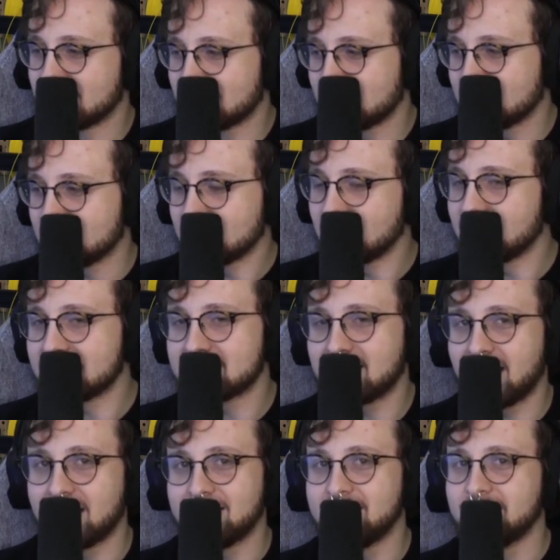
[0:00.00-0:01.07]
liked
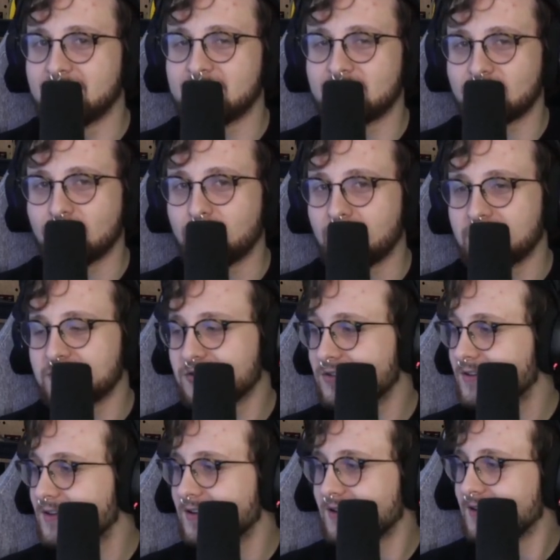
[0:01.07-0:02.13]
KTA so much?
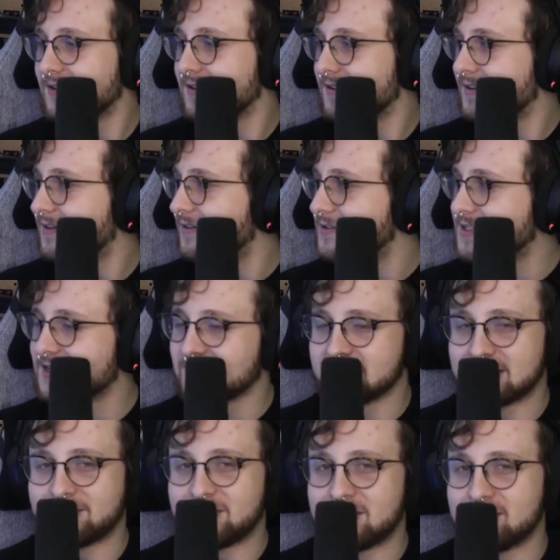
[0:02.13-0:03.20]
Is it because
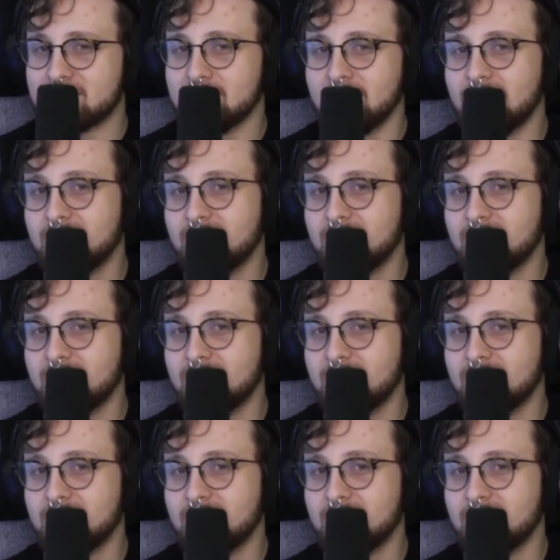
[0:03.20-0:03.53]
of you?